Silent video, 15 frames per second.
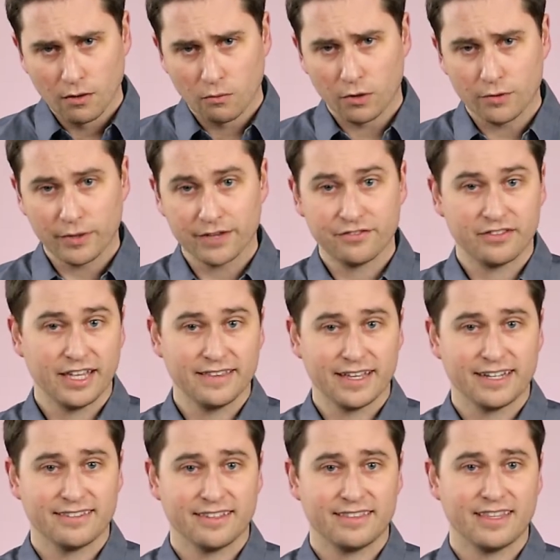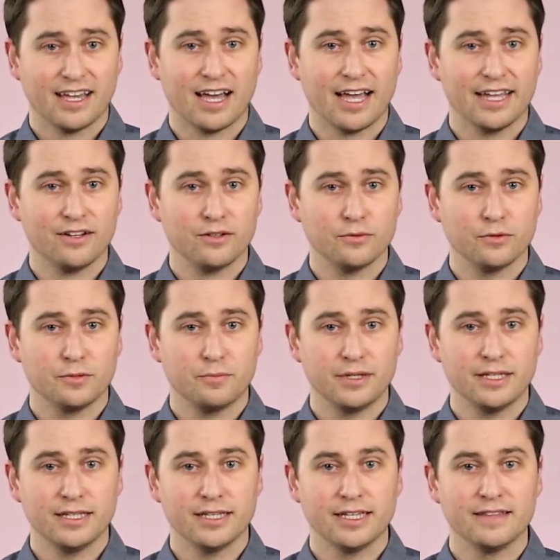One way of saying that is that the idol would
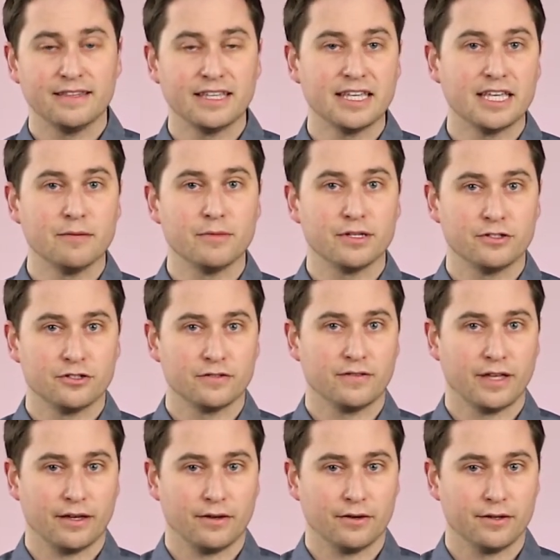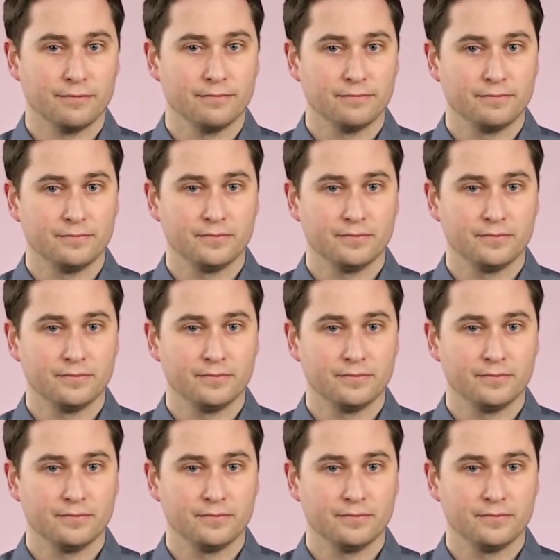be in the image of that god.